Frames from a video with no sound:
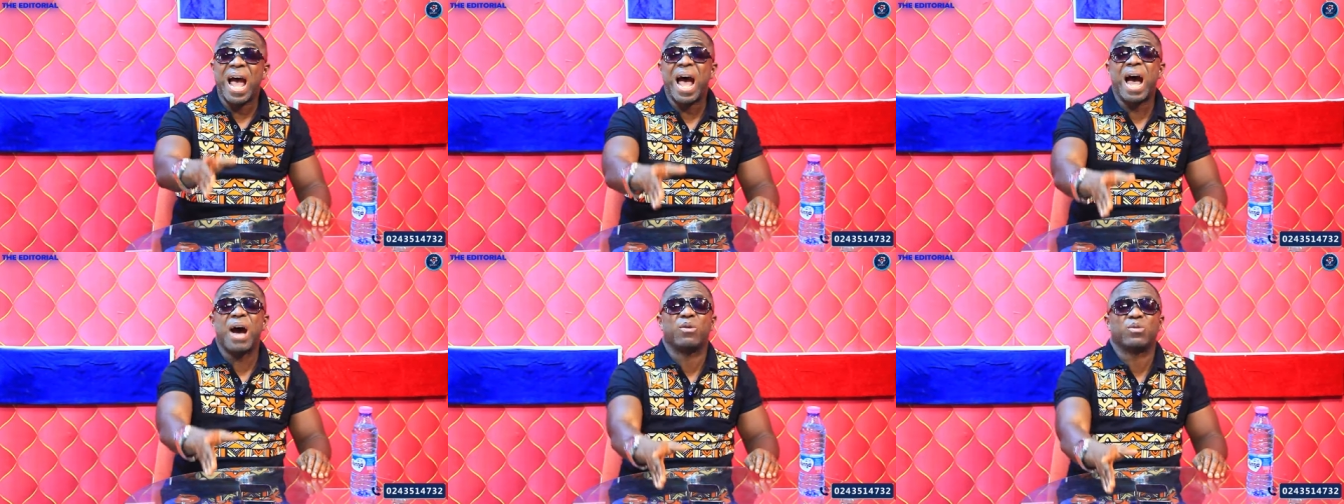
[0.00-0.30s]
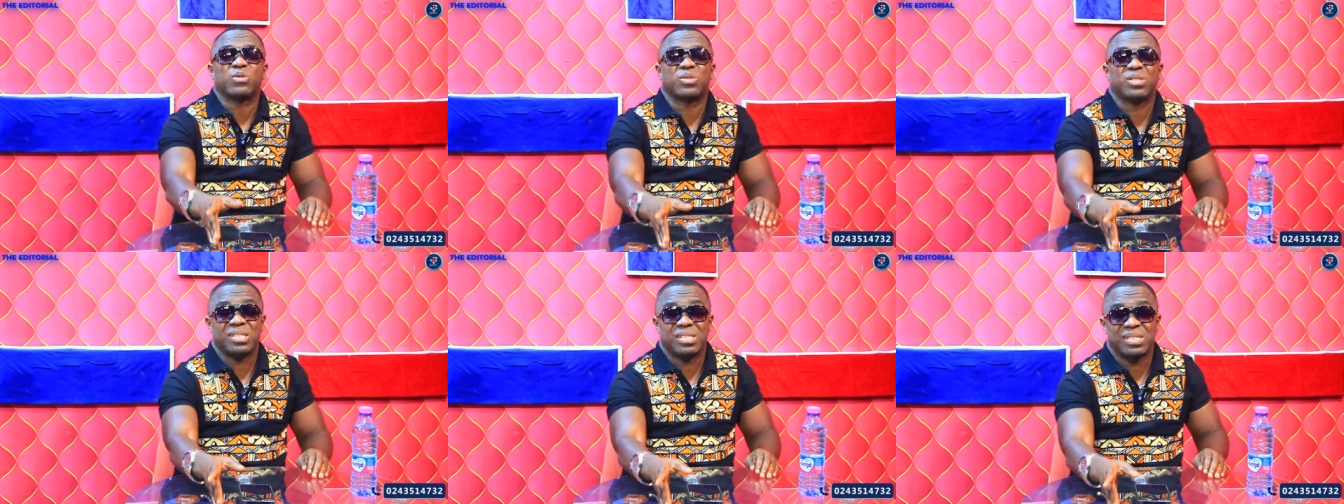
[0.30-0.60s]

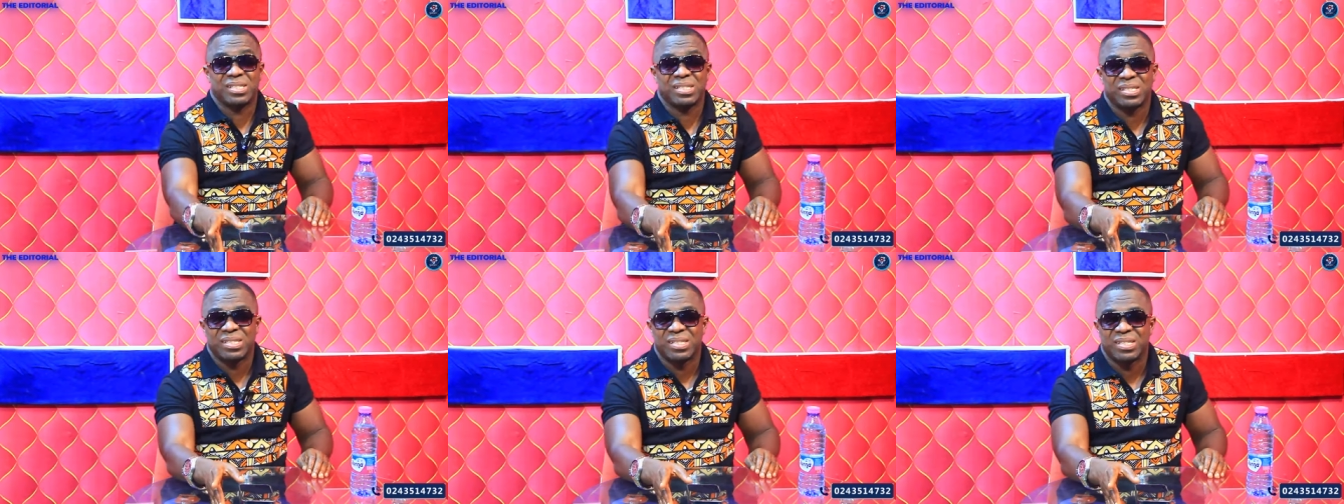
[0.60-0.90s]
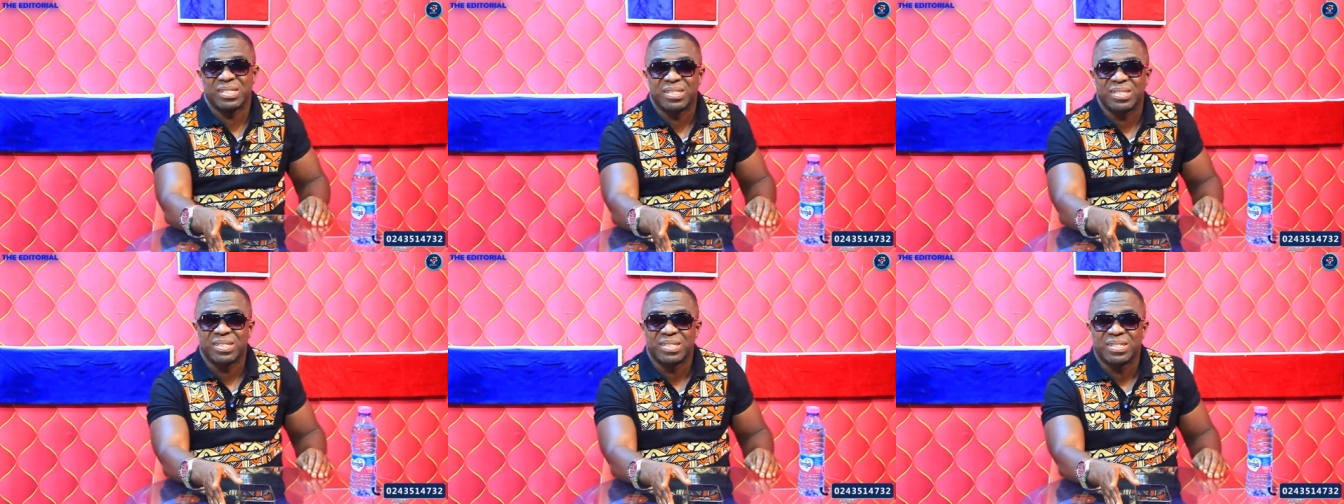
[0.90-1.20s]
out
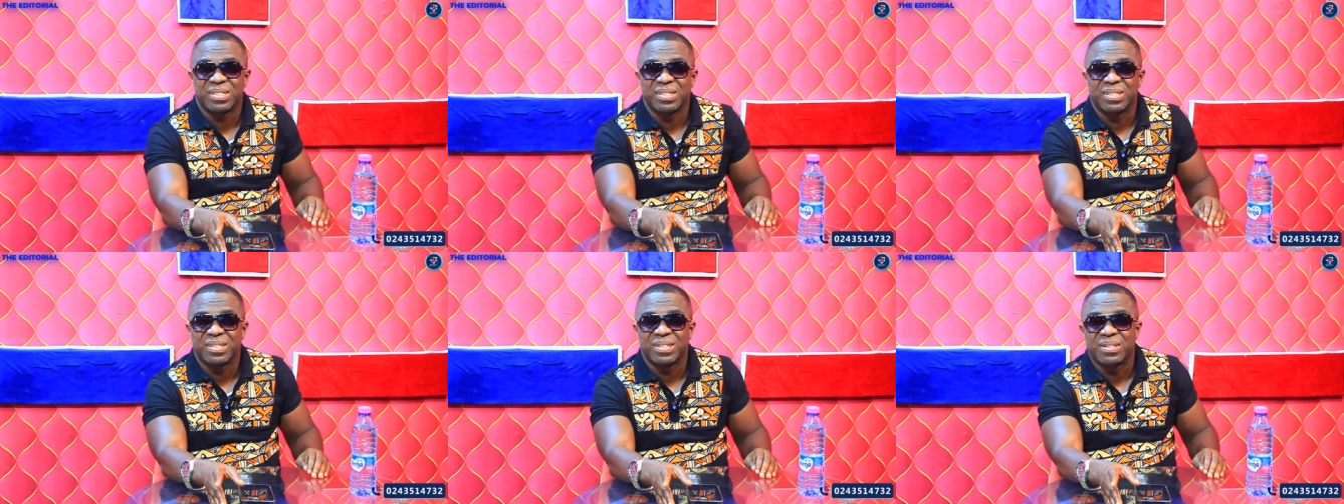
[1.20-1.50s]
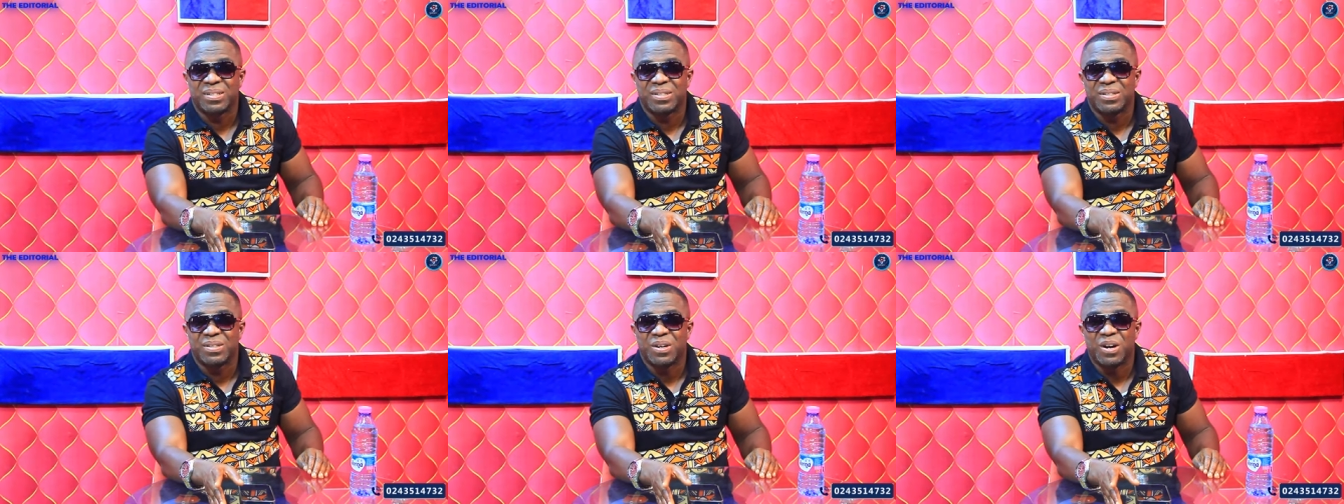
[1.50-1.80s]

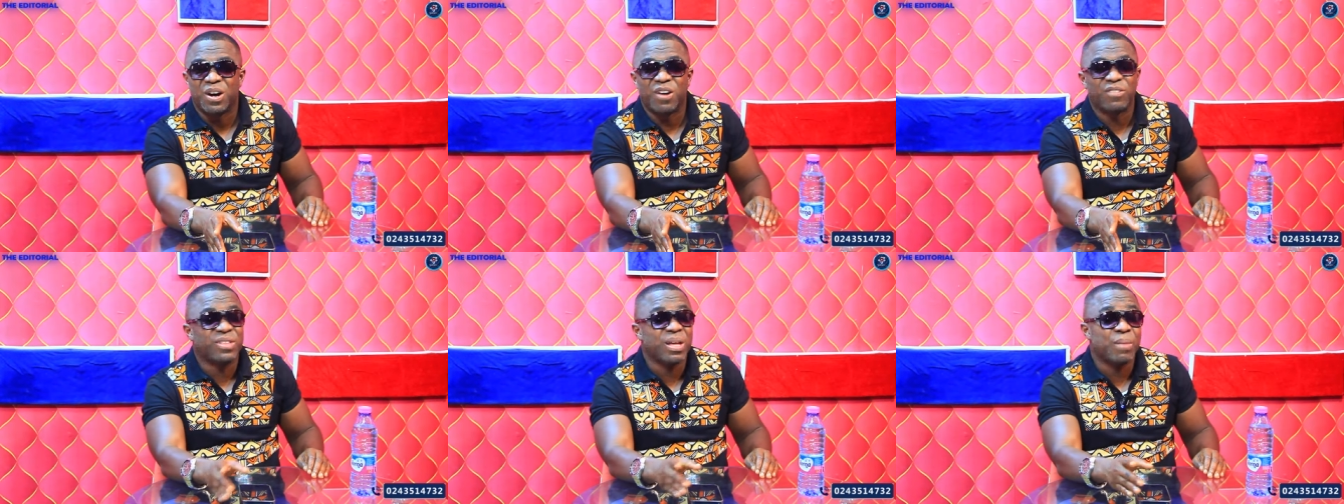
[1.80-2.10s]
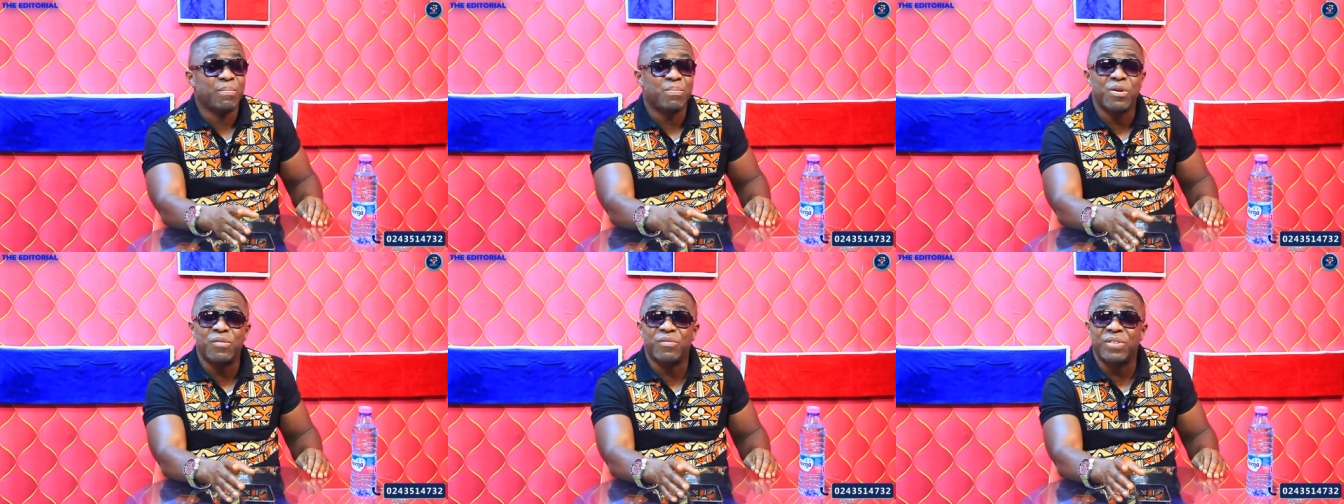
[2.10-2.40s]
of
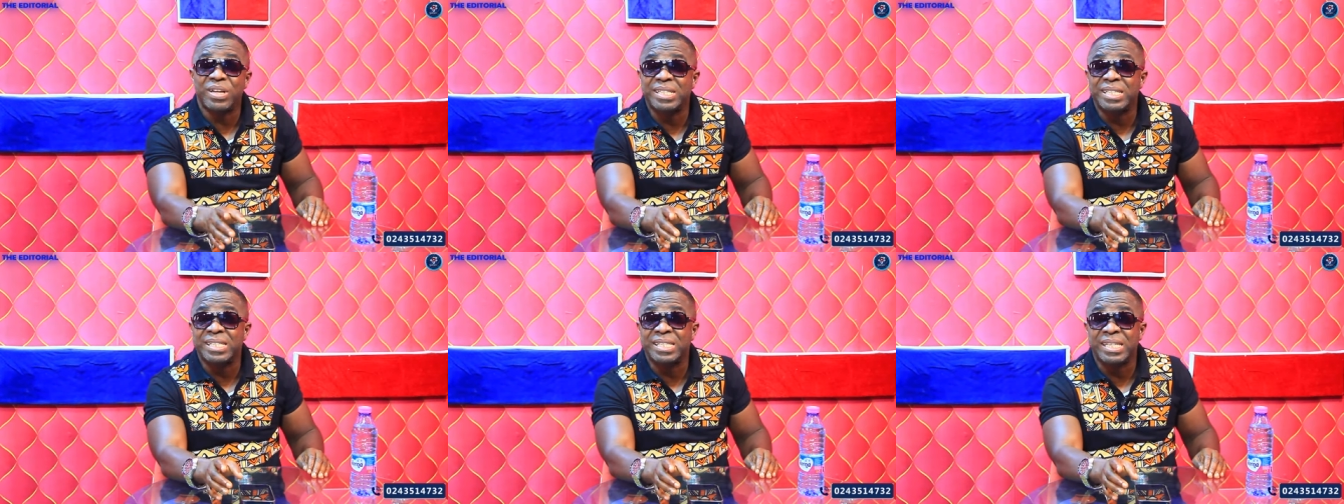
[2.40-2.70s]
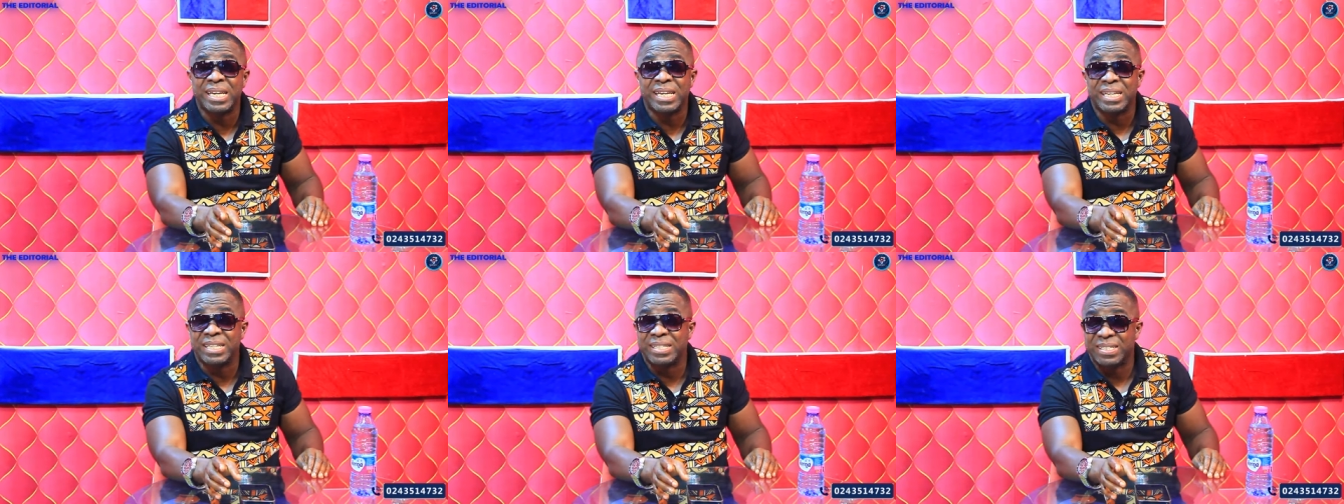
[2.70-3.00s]
the poverty
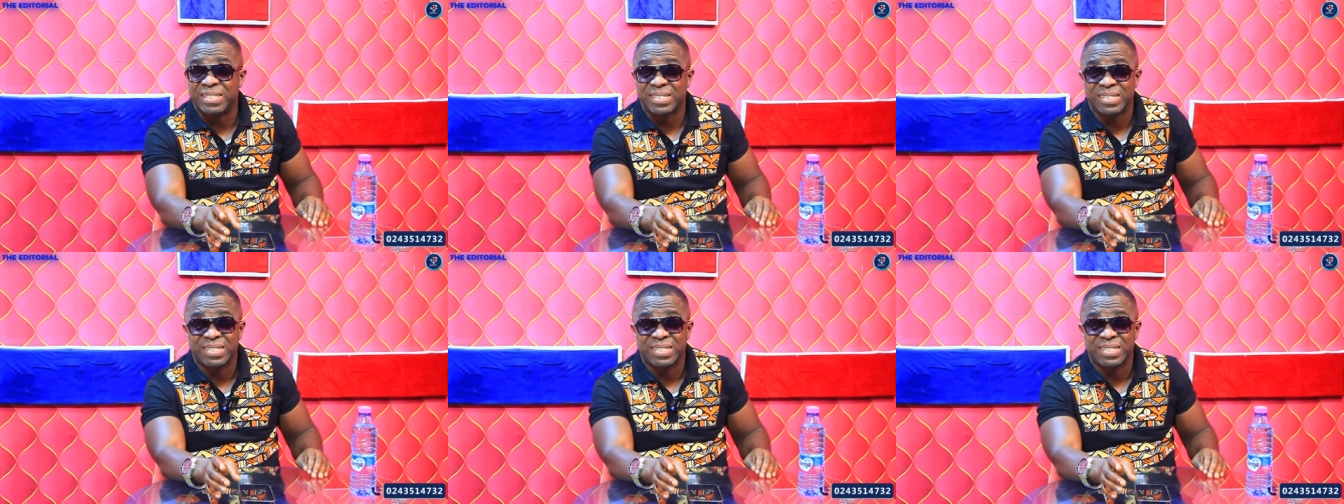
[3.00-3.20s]
chain.